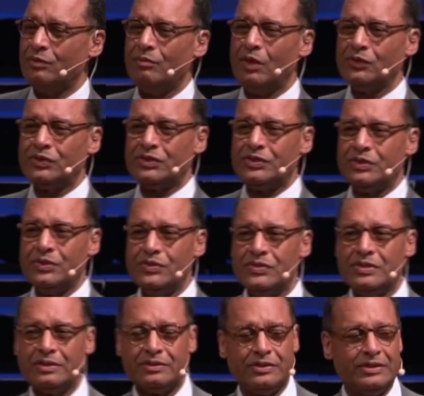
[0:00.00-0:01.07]
were multitudes
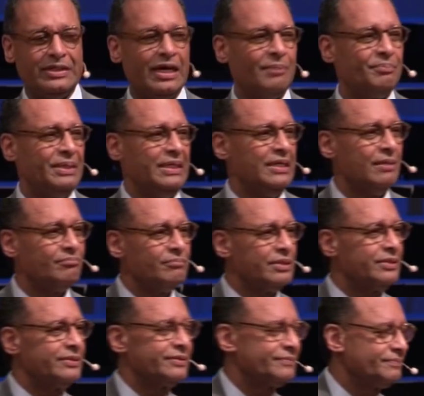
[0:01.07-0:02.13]
that could not be
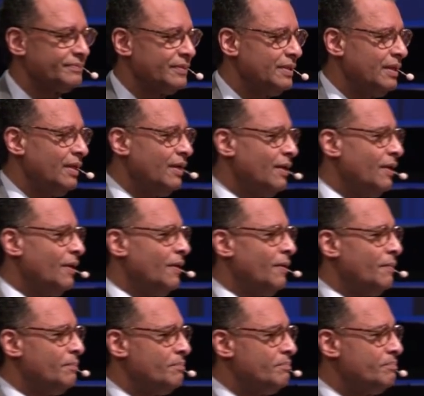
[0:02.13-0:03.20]
numbered.
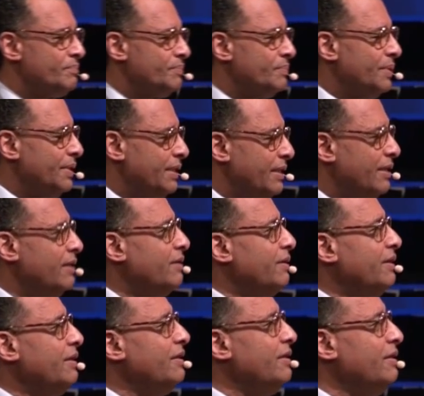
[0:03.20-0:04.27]
But here
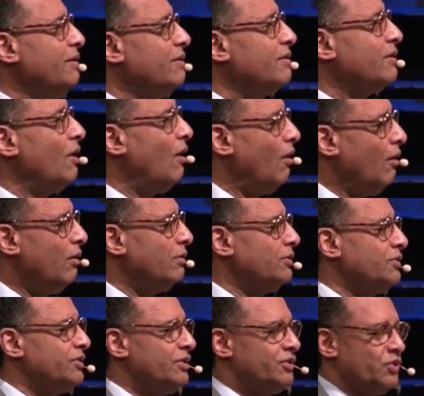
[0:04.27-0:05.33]
he
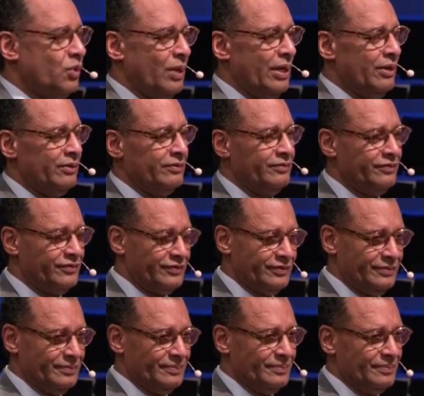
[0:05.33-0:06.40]
calls the 12
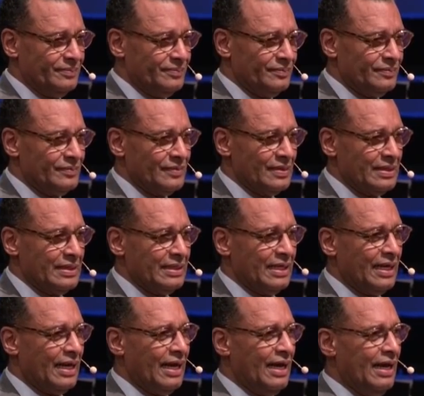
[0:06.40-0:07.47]

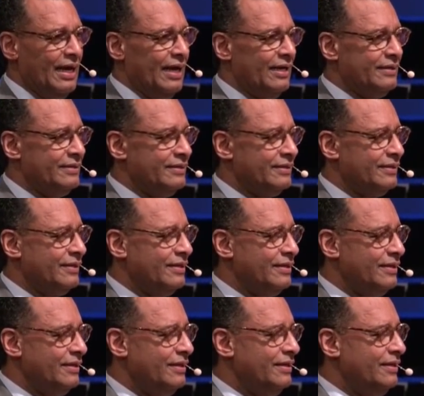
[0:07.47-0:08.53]
and
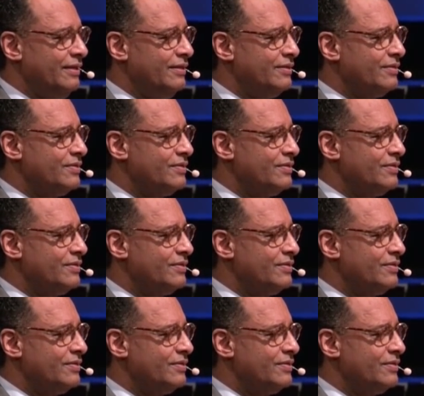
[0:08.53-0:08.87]
he